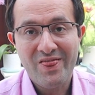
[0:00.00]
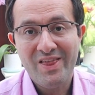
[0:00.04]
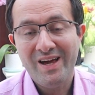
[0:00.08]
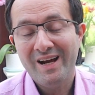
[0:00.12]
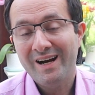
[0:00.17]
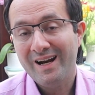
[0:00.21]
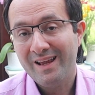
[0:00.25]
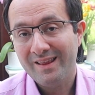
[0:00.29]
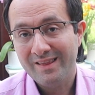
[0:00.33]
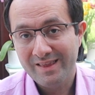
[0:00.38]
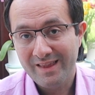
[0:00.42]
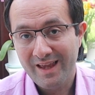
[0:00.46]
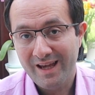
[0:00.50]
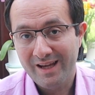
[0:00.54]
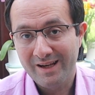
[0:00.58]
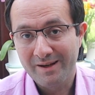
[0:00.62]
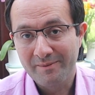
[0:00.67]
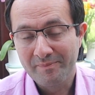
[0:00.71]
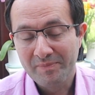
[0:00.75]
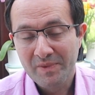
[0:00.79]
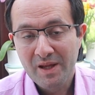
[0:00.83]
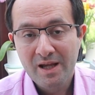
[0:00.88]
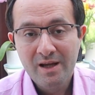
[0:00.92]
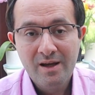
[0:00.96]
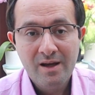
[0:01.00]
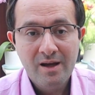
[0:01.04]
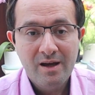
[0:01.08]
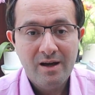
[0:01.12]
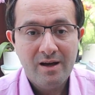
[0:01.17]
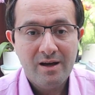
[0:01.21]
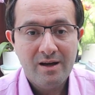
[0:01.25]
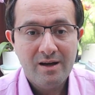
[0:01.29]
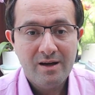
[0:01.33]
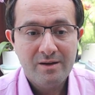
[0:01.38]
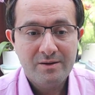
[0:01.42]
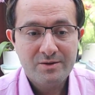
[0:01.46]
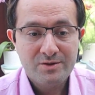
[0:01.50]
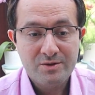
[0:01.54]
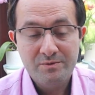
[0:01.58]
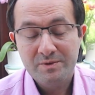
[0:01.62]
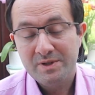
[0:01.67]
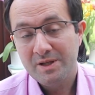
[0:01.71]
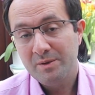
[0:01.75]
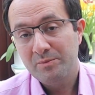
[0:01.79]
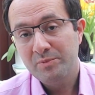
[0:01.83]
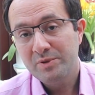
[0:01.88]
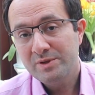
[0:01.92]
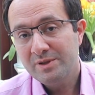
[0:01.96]
there and then. So
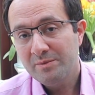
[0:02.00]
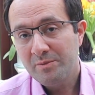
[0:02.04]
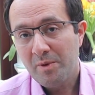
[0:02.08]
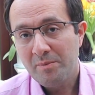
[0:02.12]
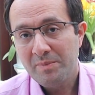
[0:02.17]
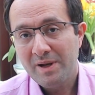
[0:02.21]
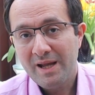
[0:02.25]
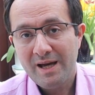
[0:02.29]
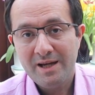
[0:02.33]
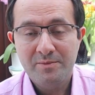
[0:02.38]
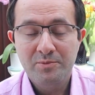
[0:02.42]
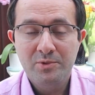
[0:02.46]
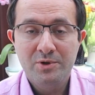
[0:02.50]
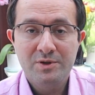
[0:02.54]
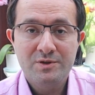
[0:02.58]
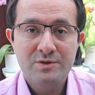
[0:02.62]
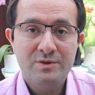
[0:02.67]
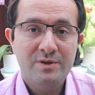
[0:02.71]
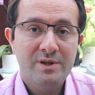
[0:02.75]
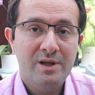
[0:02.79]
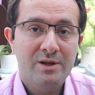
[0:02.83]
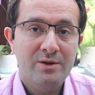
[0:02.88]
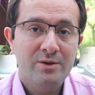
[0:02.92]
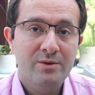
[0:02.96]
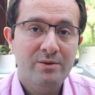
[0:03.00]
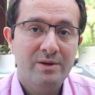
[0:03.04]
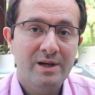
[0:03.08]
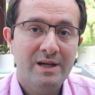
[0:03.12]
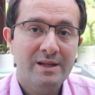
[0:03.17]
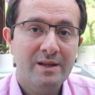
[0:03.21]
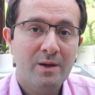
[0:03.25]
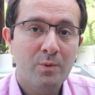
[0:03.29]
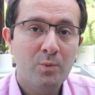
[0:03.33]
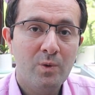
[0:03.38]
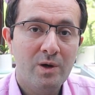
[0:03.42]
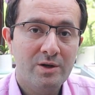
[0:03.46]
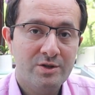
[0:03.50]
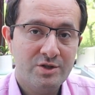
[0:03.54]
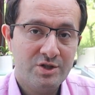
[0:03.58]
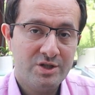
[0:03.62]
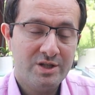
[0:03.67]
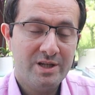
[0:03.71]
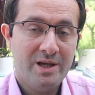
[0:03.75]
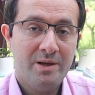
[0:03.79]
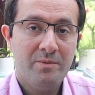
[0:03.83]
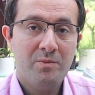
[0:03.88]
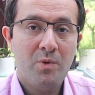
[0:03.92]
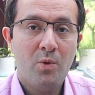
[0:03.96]
we can put them on Blackboard, so you can go ahead and
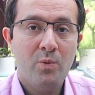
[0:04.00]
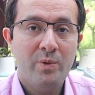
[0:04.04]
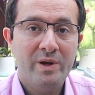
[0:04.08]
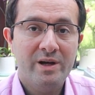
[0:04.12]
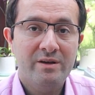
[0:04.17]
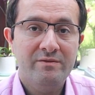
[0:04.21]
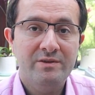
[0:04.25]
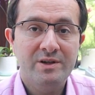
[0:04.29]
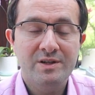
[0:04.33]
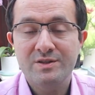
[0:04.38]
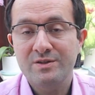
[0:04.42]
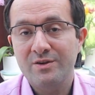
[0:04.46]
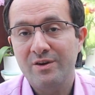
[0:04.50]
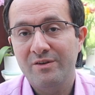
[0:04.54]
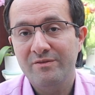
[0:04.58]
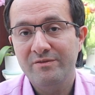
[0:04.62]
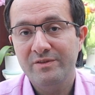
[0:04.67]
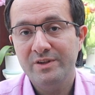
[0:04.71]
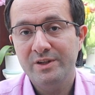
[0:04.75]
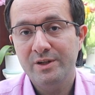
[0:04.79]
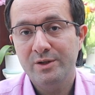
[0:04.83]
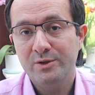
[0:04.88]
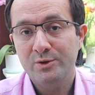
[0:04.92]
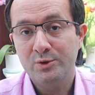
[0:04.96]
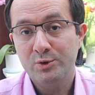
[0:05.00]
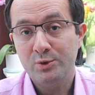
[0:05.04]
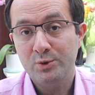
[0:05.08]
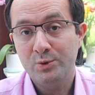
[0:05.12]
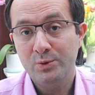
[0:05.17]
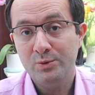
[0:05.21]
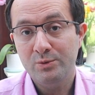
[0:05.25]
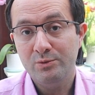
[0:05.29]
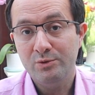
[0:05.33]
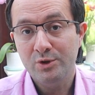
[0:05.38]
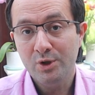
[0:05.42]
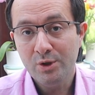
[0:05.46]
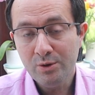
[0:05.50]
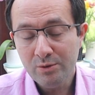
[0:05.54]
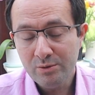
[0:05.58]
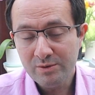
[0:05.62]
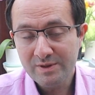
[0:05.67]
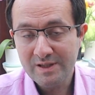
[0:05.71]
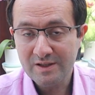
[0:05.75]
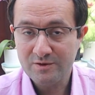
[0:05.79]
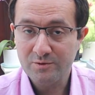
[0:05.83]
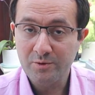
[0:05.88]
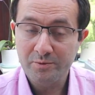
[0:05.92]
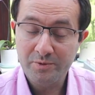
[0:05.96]
watch them whenever it's convenient to you.
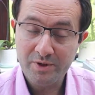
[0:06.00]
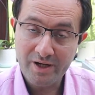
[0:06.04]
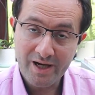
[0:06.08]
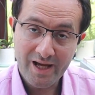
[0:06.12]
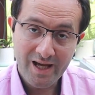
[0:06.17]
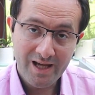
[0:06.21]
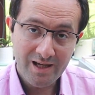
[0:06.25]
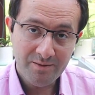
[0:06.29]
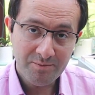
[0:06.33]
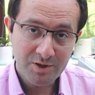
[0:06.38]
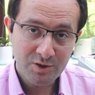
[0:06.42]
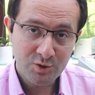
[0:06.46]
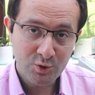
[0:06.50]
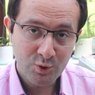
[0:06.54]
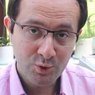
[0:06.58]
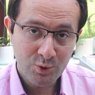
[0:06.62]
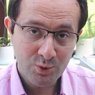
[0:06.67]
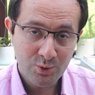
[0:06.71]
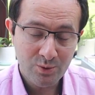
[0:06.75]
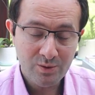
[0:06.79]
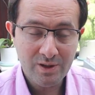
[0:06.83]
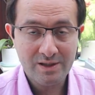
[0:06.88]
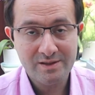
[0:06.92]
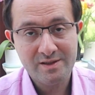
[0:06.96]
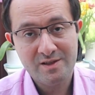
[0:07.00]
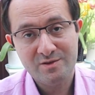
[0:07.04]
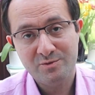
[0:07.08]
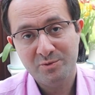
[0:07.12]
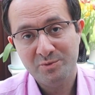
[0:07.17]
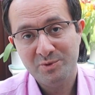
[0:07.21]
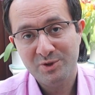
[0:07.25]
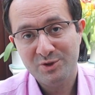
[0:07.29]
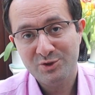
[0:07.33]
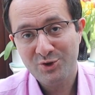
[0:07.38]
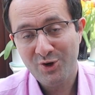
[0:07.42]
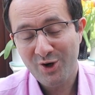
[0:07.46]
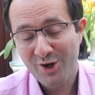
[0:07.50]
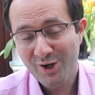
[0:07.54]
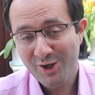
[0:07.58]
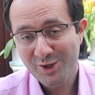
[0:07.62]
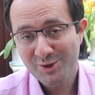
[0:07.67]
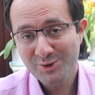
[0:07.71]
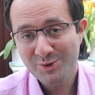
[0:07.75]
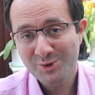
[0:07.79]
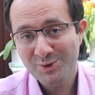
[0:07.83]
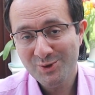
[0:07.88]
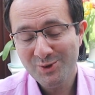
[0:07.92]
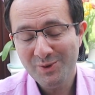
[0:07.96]
That's what we're aiming to do, and that's what we're
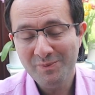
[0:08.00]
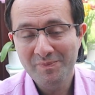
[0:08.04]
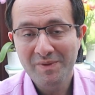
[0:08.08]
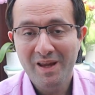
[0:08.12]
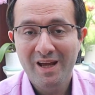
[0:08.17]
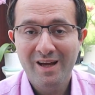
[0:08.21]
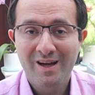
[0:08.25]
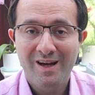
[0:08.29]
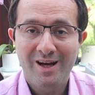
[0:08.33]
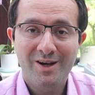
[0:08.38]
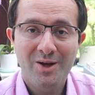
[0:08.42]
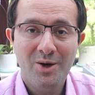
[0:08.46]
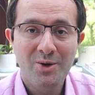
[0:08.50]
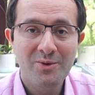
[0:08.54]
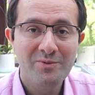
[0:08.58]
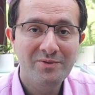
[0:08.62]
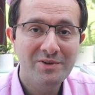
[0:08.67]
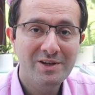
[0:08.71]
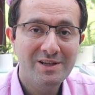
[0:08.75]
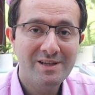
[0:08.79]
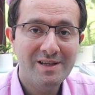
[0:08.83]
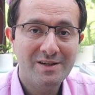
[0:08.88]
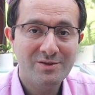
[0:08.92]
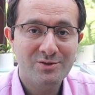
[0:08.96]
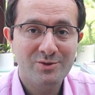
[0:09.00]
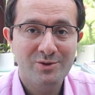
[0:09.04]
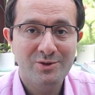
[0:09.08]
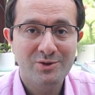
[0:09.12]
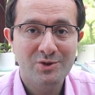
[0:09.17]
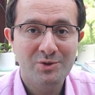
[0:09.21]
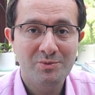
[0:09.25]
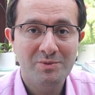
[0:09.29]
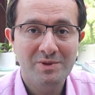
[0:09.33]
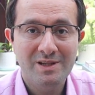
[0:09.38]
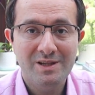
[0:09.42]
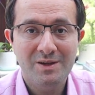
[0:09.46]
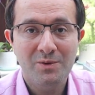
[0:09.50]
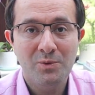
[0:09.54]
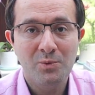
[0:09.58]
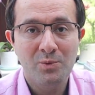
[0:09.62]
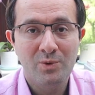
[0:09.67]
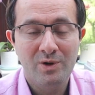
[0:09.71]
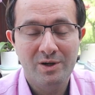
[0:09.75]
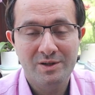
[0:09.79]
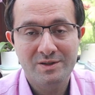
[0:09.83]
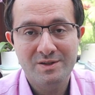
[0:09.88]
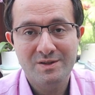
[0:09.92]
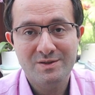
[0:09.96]
trying to do, and hopefully that's going to be
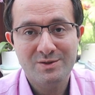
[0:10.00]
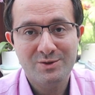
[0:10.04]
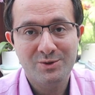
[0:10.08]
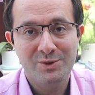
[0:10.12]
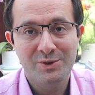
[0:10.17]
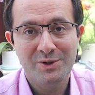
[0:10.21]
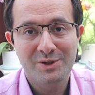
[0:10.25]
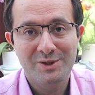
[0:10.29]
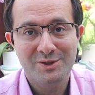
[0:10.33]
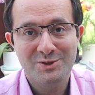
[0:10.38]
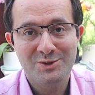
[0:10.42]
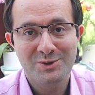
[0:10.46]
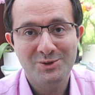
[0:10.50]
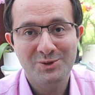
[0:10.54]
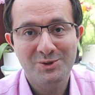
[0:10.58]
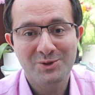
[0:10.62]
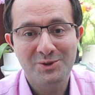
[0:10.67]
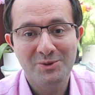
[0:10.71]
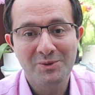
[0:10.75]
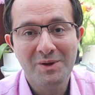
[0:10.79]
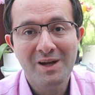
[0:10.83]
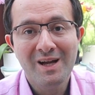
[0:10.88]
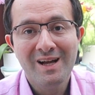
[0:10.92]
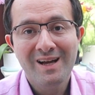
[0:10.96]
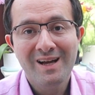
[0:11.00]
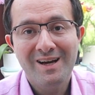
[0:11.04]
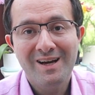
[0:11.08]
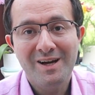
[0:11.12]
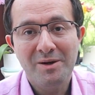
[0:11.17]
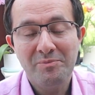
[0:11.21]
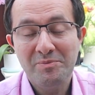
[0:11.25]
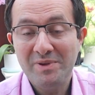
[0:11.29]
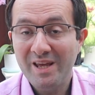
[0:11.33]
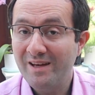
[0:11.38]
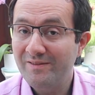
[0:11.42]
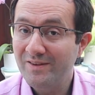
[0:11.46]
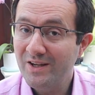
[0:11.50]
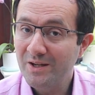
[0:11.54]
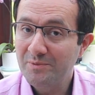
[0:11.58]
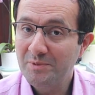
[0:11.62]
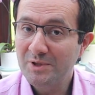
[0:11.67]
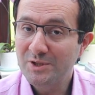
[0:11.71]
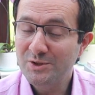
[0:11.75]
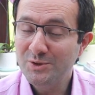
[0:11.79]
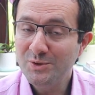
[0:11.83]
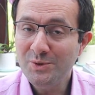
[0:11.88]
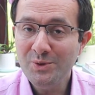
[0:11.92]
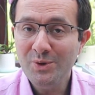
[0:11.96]
what is going to be
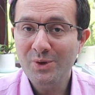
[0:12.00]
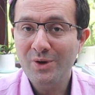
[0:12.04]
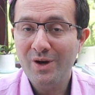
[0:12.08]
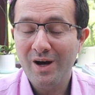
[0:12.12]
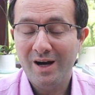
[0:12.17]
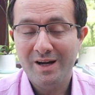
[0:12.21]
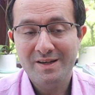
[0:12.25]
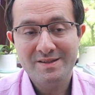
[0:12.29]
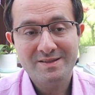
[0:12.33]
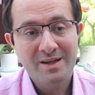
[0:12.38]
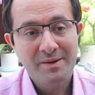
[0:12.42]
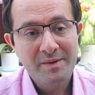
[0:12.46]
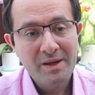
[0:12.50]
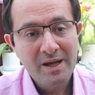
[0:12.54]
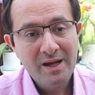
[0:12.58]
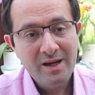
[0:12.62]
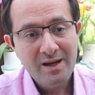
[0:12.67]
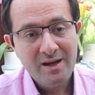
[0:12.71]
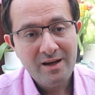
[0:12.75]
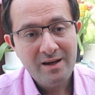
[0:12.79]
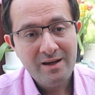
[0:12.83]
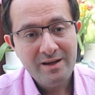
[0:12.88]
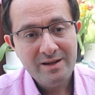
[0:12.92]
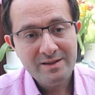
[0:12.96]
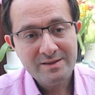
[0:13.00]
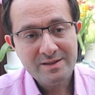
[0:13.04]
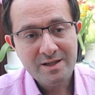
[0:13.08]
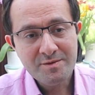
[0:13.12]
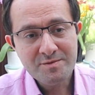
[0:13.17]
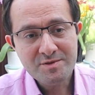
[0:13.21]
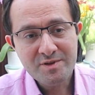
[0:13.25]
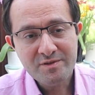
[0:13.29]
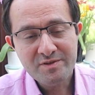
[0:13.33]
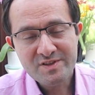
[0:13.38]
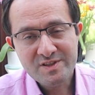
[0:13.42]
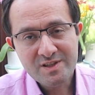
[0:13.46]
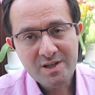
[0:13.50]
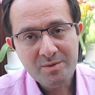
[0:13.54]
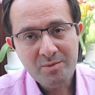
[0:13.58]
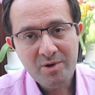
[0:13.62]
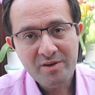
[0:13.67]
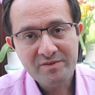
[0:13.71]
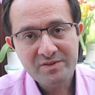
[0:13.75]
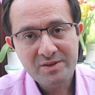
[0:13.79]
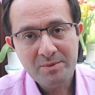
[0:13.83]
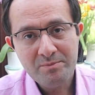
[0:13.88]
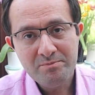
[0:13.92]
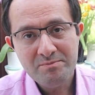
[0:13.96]
available to you guys. In terms of some
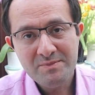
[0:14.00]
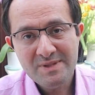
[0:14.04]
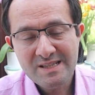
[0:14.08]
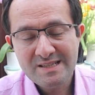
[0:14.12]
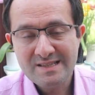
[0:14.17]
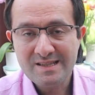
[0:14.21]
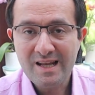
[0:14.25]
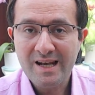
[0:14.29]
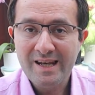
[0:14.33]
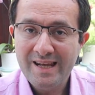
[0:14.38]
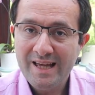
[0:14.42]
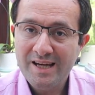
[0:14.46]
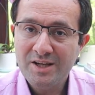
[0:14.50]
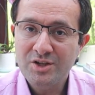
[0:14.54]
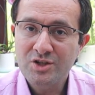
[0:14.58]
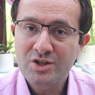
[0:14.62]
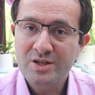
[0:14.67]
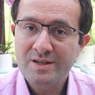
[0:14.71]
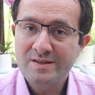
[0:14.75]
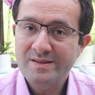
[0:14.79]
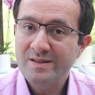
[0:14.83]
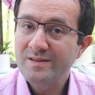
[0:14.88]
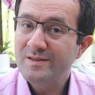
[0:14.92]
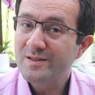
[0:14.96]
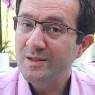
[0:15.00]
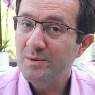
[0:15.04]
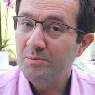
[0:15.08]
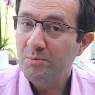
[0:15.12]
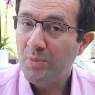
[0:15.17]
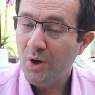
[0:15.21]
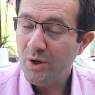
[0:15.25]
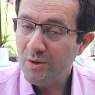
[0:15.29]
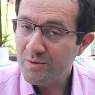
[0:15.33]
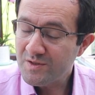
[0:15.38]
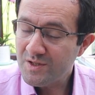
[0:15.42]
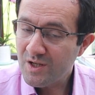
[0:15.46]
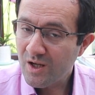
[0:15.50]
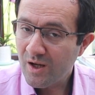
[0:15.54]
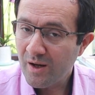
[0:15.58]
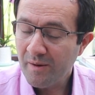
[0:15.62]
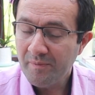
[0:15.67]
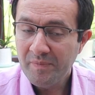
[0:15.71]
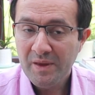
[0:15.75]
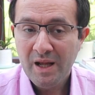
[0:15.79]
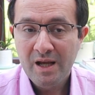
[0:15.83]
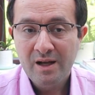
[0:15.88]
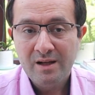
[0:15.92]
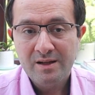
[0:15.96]
of the missed lectures and
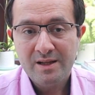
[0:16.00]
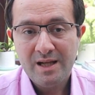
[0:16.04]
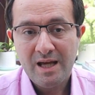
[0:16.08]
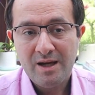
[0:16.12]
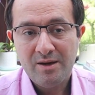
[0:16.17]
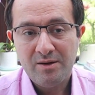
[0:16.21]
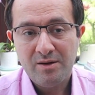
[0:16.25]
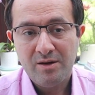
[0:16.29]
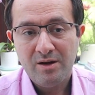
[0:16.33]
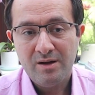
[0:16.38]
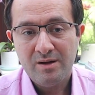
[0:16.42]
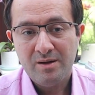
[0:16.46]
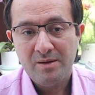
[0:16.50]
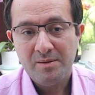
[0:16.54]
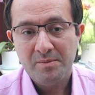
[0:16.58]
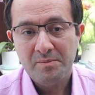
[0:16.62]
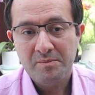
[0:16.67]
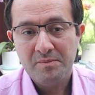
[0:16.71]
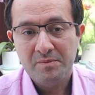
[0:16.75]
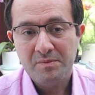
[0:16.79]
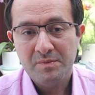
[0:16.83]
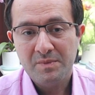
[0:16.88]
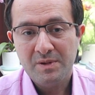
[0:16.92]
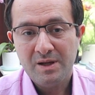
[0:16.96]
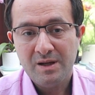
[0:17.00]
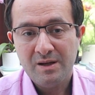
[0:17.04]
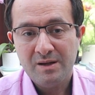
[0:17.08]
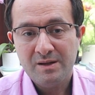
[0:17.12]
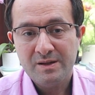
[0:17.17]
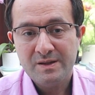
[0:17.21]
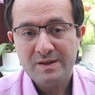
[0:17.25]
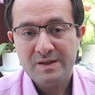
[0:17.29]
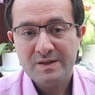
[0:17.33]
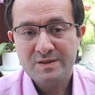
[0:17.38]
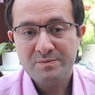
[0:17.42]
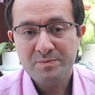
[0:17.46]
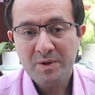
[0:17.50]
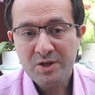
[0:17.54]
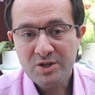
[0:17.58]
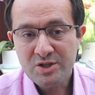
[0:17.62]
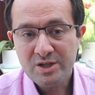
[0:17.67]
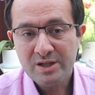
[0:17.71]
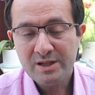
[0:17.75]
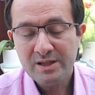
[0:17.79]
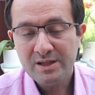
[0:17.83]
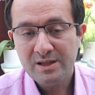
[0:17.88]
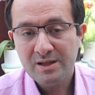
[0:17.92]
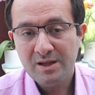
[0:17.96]
symposia, now
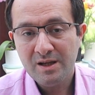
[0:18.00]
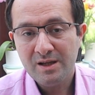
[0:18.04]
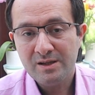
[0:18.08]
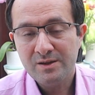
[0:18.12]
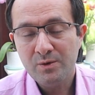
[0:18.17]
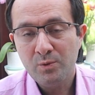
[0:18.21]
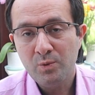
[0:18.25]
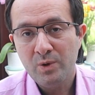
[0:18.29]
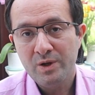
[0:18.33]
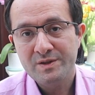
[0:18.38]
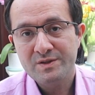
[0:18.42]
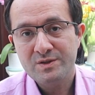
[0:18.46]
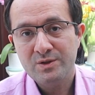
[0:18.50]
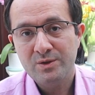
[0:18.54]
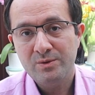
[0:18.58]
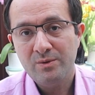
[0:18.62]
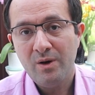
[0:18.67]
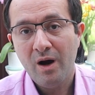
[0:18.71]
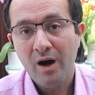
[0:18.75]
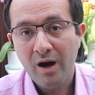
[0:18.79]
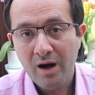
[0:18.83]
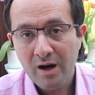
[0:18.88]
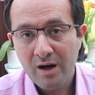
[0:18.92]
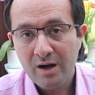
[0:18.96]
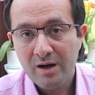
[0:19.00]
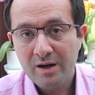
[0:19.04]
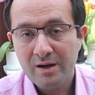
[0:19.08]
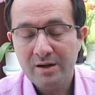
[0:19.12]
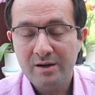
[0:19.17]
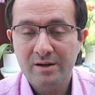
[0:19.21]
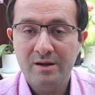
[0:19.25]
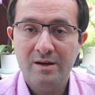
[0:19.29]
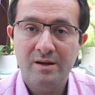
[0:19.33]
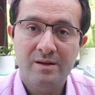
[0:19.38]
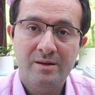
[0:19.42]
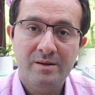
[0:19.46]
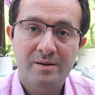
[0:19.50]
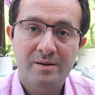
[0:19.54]
especially the ones who are